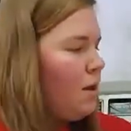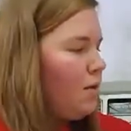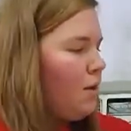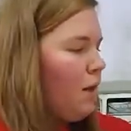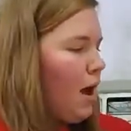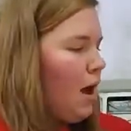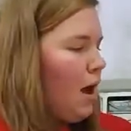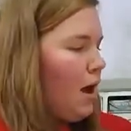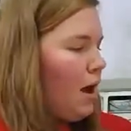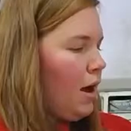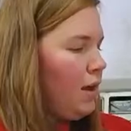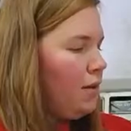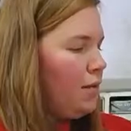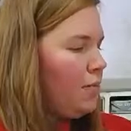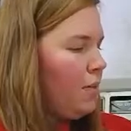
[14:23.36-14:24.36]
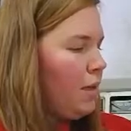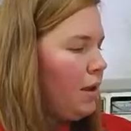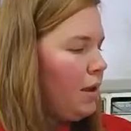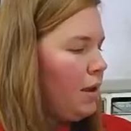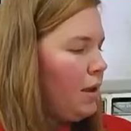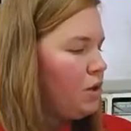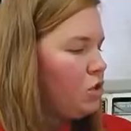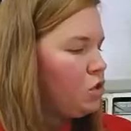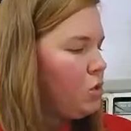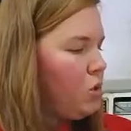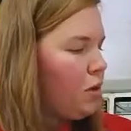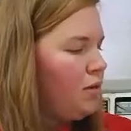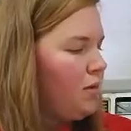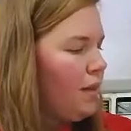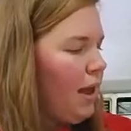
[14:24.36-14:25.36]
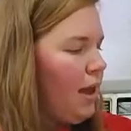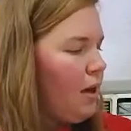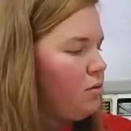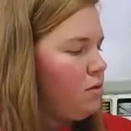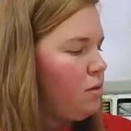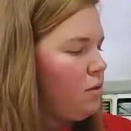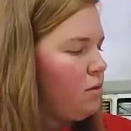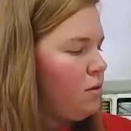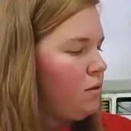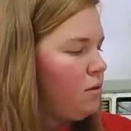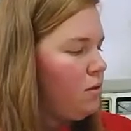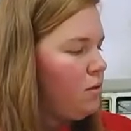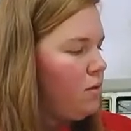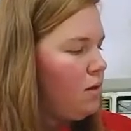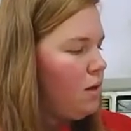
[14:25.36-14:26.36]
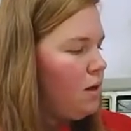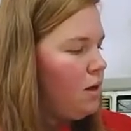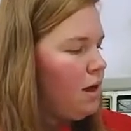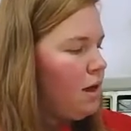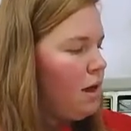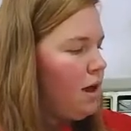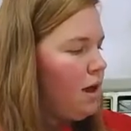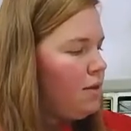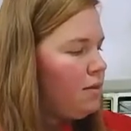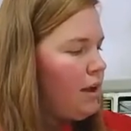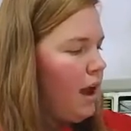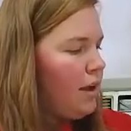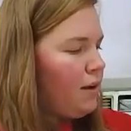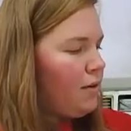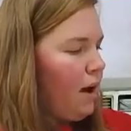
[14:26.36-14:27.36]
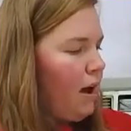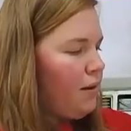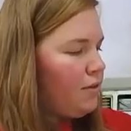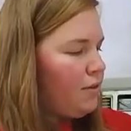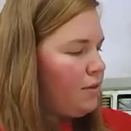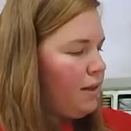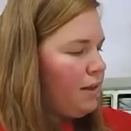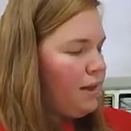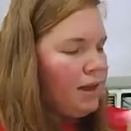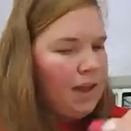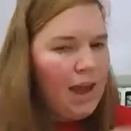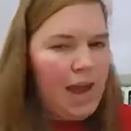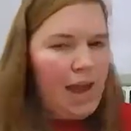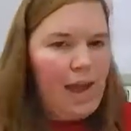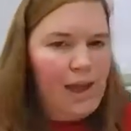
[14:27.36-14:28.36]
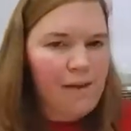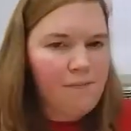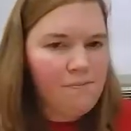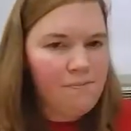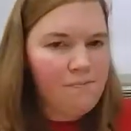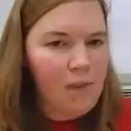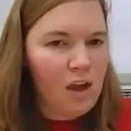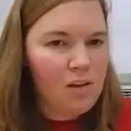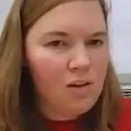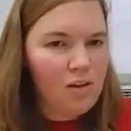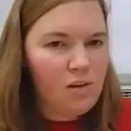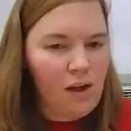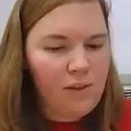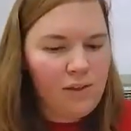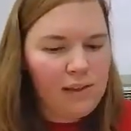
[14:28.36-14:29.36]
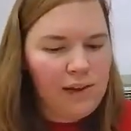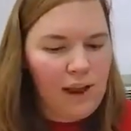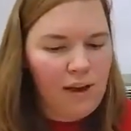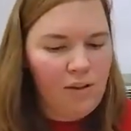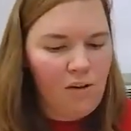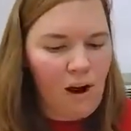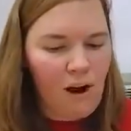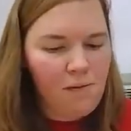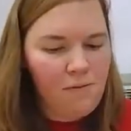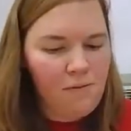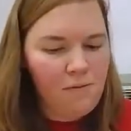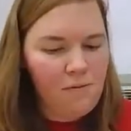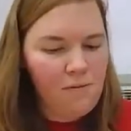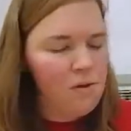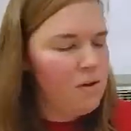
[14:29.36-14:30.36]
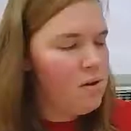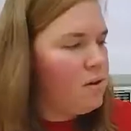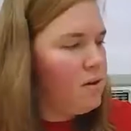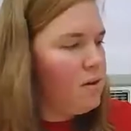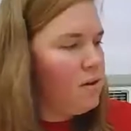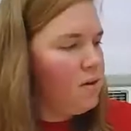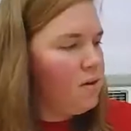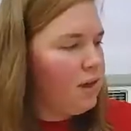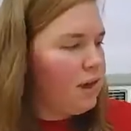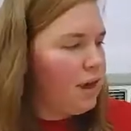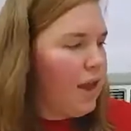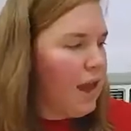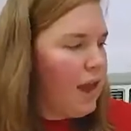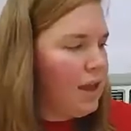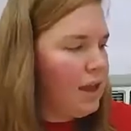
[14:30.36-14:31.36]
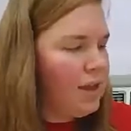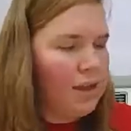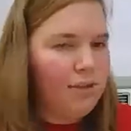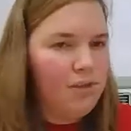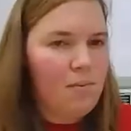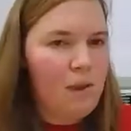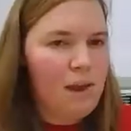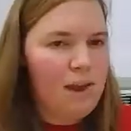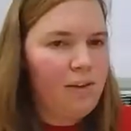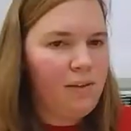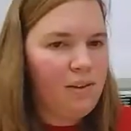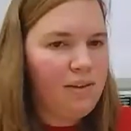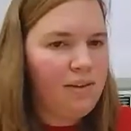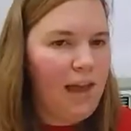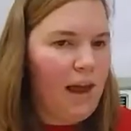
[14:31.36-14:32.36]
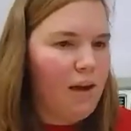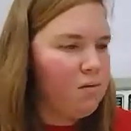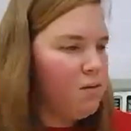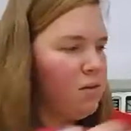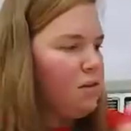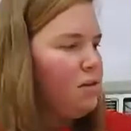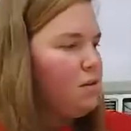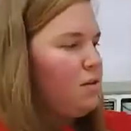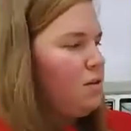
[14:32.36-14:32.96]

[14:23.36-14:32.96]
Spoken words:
The I is making a short sound. And digraph CK. Underline the digraph. The K is making the sound.